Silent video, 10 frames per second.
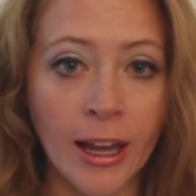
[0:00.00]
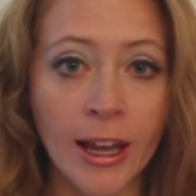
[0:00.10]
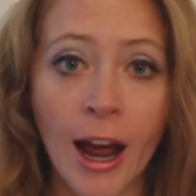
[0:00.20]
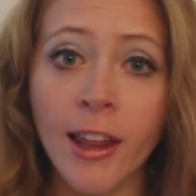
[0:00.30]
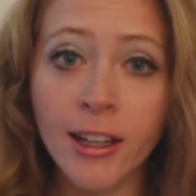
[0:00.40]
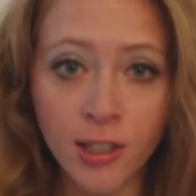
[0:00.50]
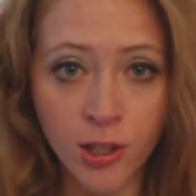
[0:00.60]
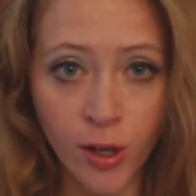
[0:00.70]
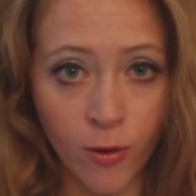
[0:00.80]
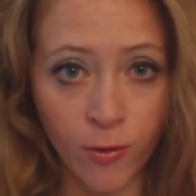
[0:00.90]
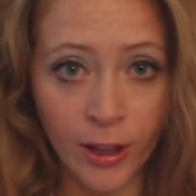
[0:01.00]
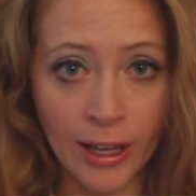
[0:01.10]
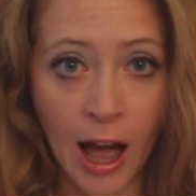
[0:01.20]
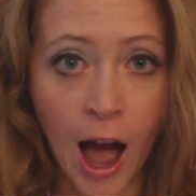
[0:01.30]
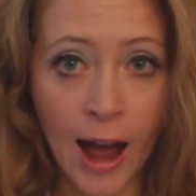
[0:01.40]
and I like to do it really
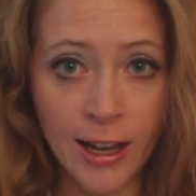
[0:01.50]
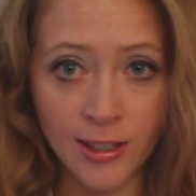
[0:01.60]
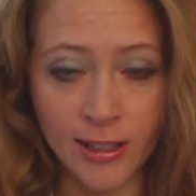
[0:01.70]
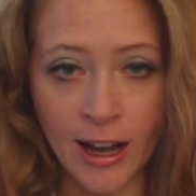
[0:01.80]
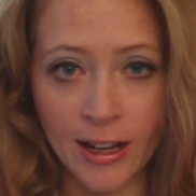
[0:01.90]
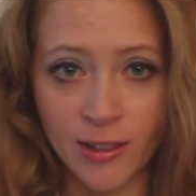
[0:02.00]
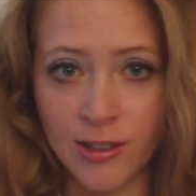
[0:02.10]
high because it kind of gives